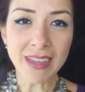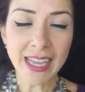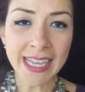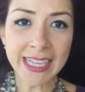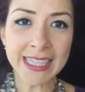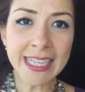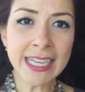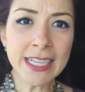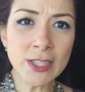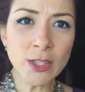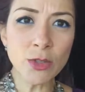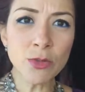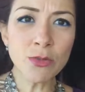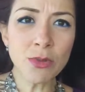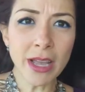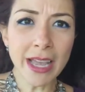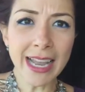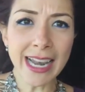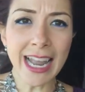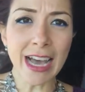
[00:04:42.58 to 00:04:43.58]
it takes to
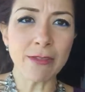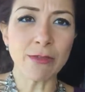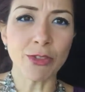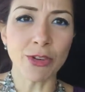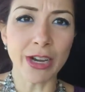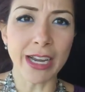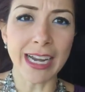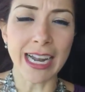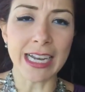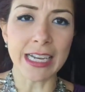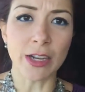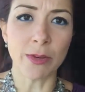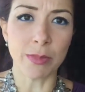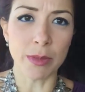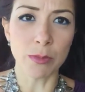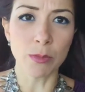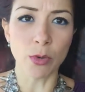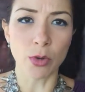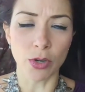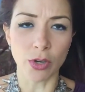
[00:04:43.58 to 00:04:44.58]
elaborate a little
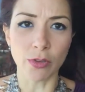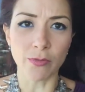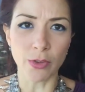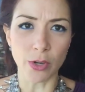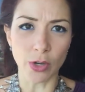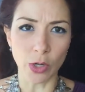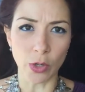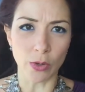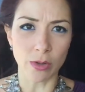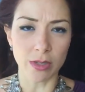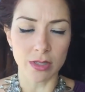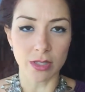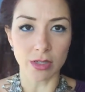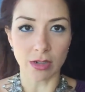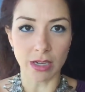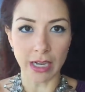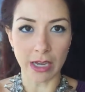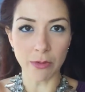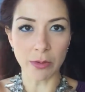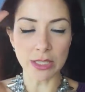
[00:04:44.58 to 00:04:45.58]
bit more of your look. So
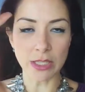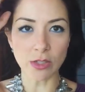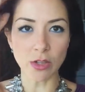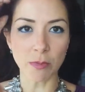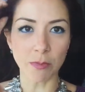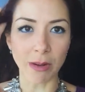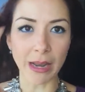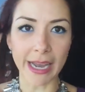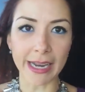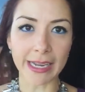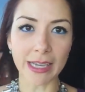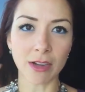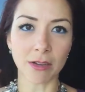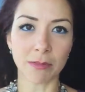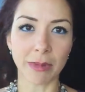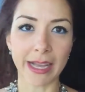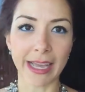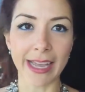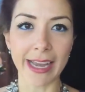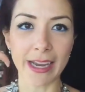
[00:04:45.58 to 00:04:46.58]
I was not planning on
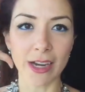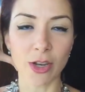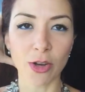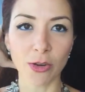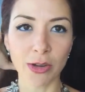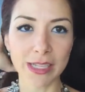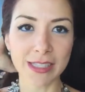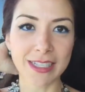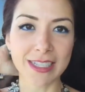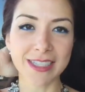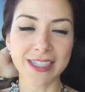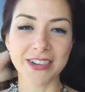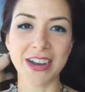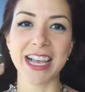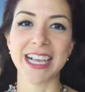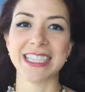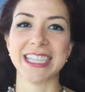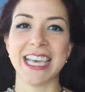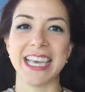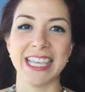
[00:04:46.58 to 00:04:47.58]
my hair going this
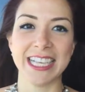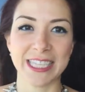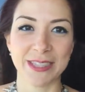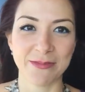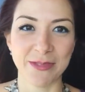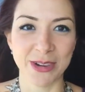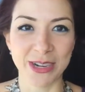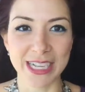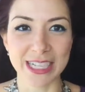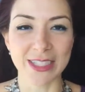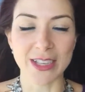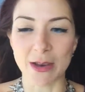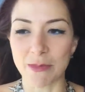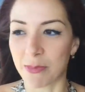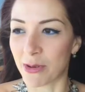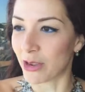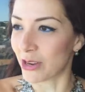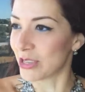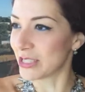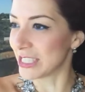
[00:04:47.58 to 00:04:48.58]
crazy this morning, so
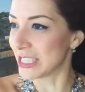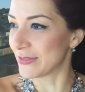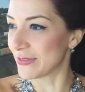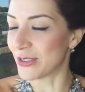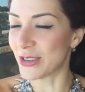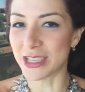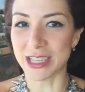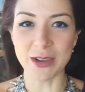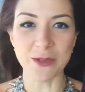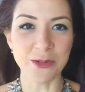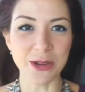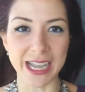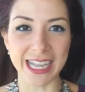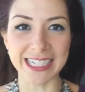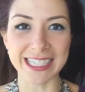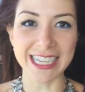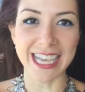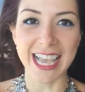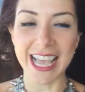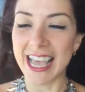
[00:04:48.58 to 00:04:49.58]
apologies for the
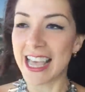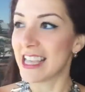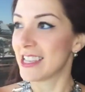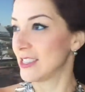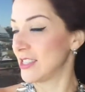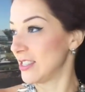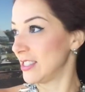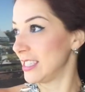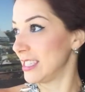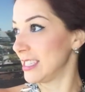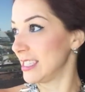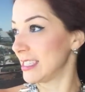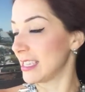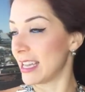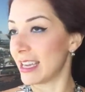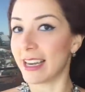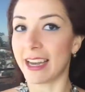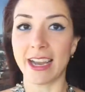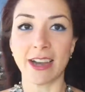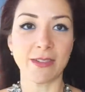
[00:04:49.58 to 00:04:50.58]
wind. It's just this is
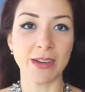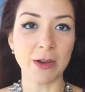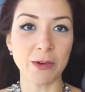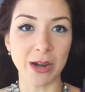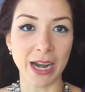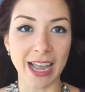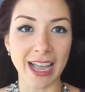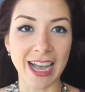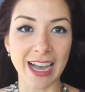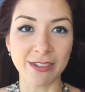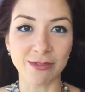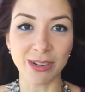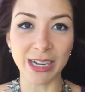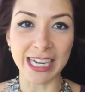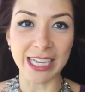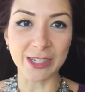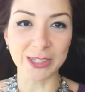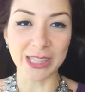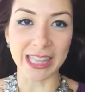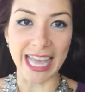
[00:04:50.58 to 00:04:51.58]
an area where I have
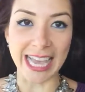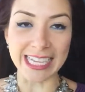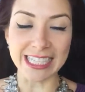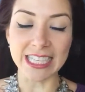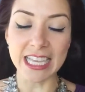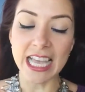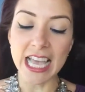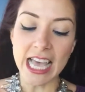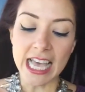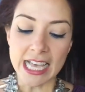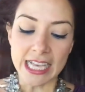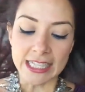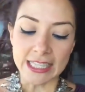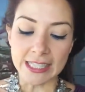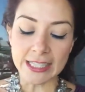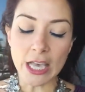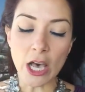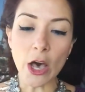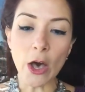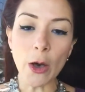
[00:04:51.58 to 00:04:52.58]
really good light.
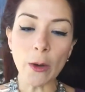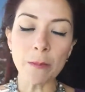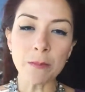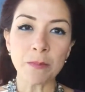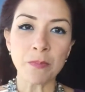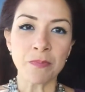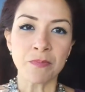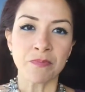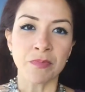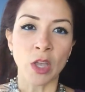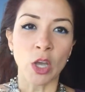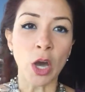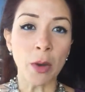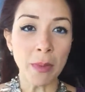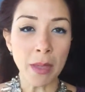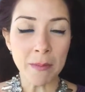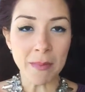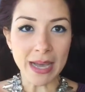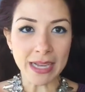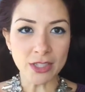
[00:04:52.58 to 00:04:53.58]
So
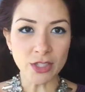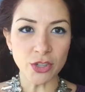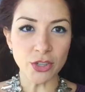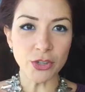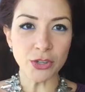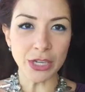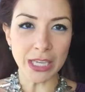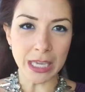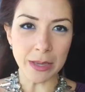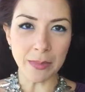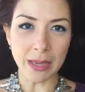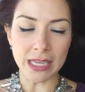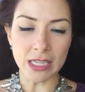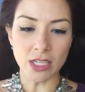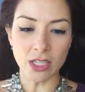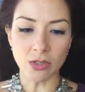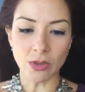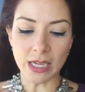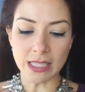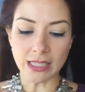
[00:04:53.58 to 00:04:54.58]
coming back to your image,
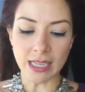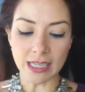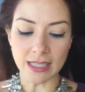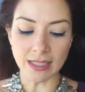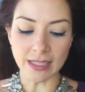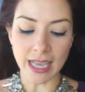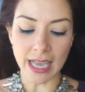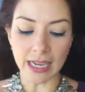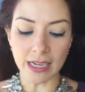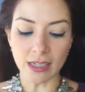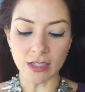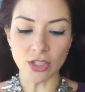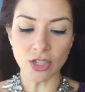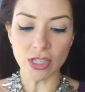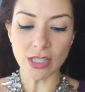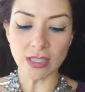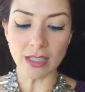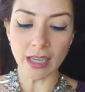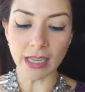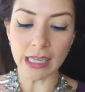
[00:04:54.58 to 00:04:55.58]
so as I said,
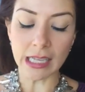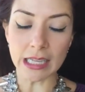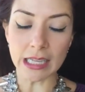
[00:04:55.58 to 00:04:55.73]
just